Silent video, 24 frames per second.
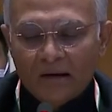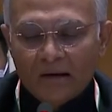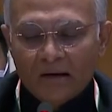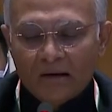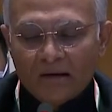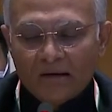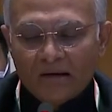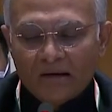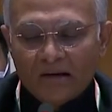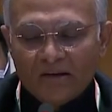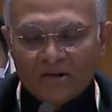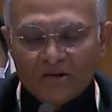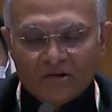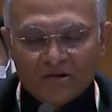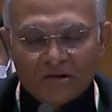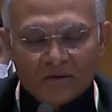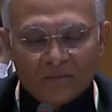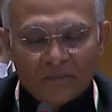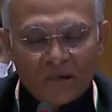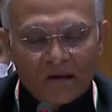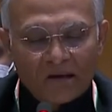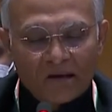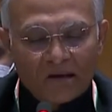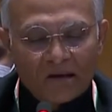
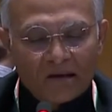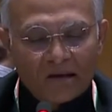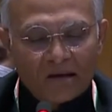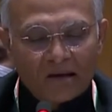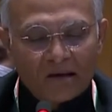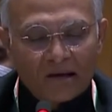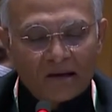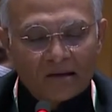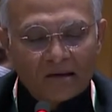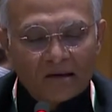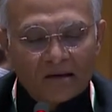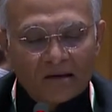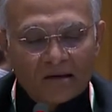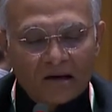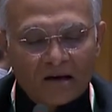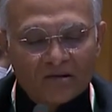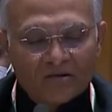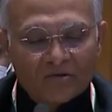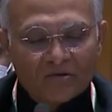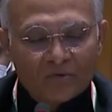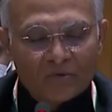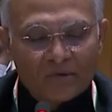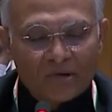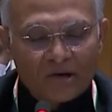decision-making at the
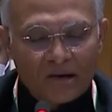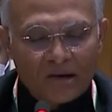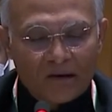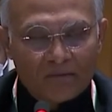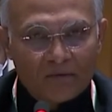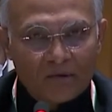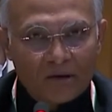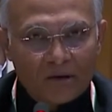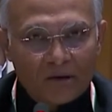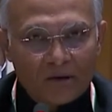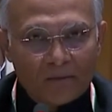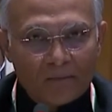grassroots level.